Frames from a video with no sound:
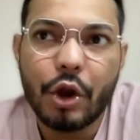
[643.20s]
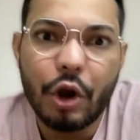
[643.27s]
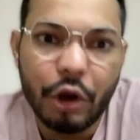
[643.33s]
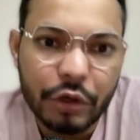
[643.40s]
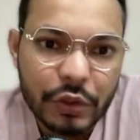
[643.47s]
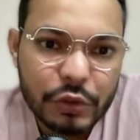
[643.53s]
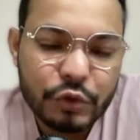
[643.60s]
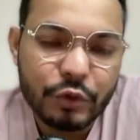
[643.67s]

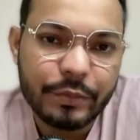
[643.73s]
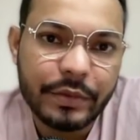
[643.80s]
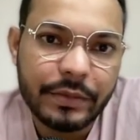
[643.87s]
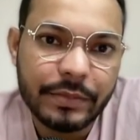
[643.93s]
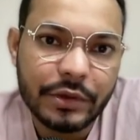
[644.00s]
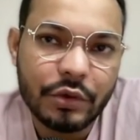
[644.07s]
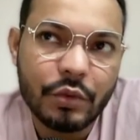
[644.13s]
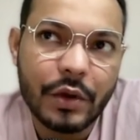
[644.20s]
or also
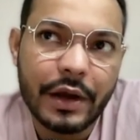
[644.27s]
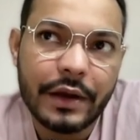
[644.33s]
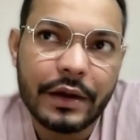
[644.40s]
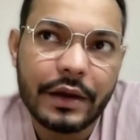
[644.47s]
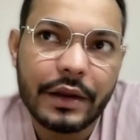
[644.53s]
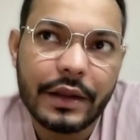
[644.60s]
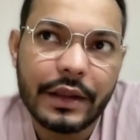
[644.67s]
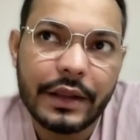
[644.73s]
people who
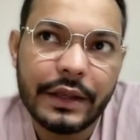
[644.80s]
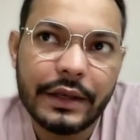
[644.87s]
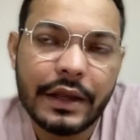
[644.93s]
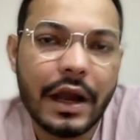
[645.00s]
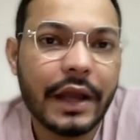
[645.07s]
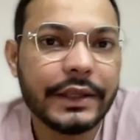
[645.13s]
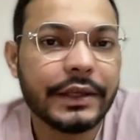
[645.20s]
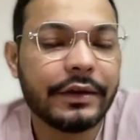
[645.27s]
are in
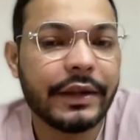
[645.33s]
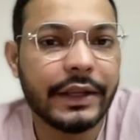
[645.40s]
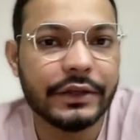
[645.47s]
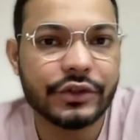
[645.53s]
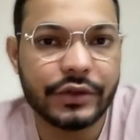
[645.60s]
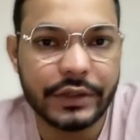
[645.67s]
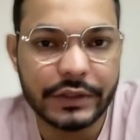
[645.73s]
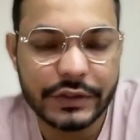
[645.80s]
higher
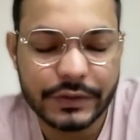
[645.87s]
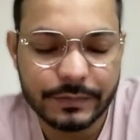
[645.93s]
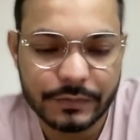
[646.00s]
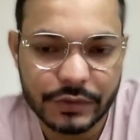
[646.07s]
age range.